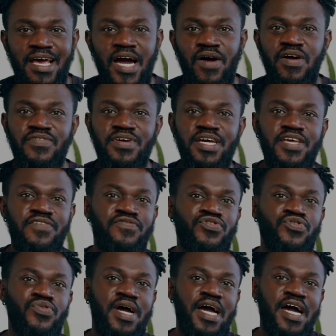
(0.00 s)
However, if
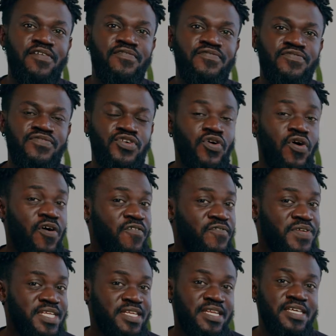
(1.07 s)
you have
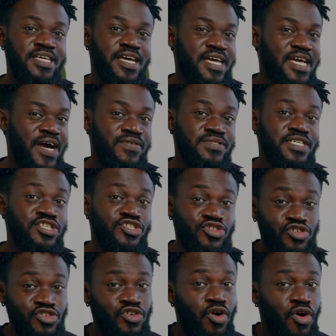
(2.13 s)
confidently encountered
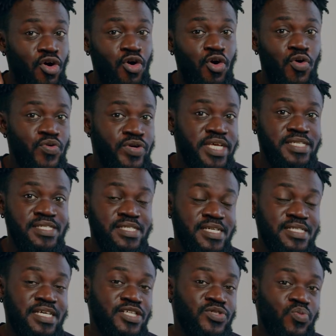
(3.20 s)
your own
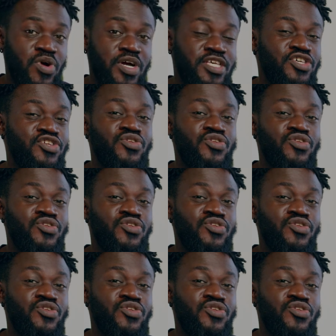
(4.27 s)
instincts at work,